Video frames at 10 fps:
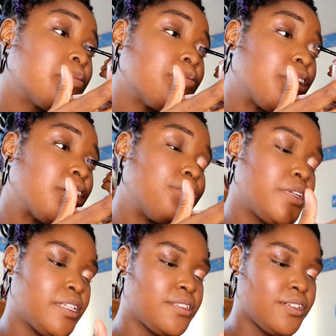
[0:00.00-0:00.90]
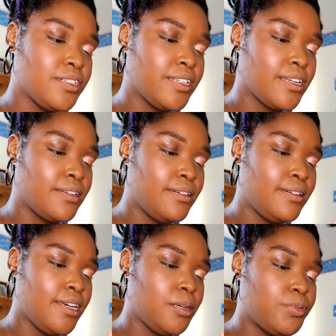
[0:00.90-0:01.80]
where I really started to like
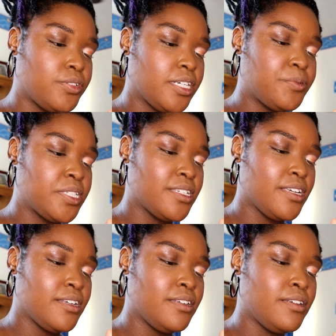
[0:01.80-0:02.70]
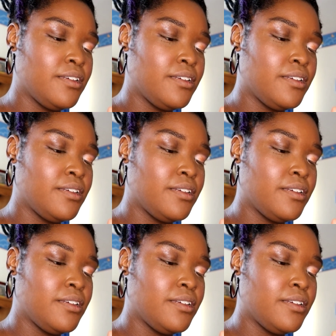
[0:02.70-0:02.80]
dabble, I would say.